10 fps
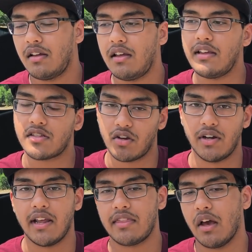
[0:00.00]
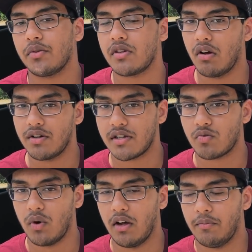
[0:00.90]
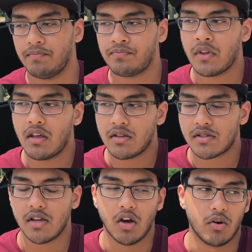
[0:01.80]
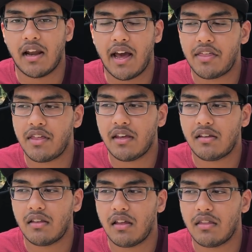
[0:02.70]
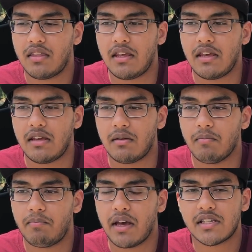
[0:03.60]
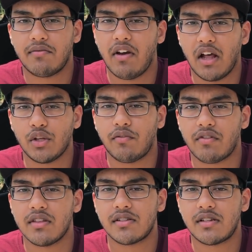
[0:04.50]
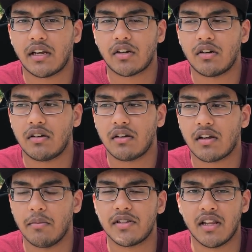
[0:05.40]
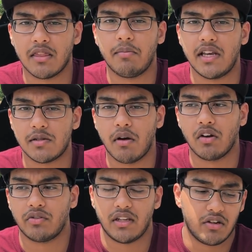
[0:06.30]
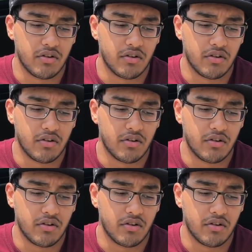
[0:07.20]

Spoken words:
is $38,000 as well. So I think the best value for the Stinger comes in at the base models, either